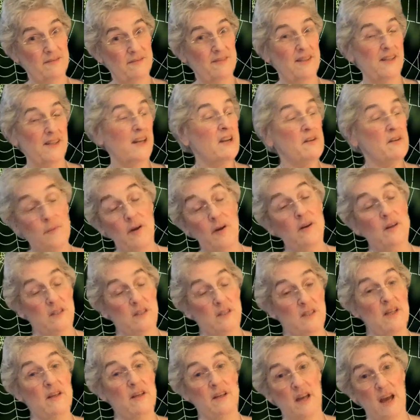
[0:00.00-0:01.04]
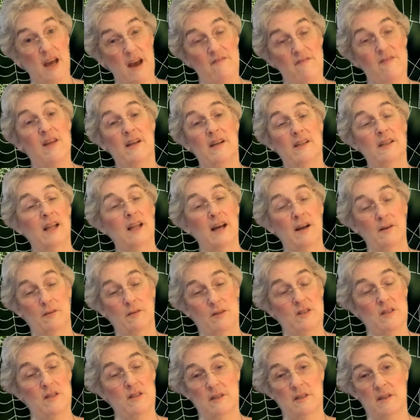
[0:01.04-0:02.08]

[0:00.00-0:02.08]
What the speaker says: the Native Americans have that allowance,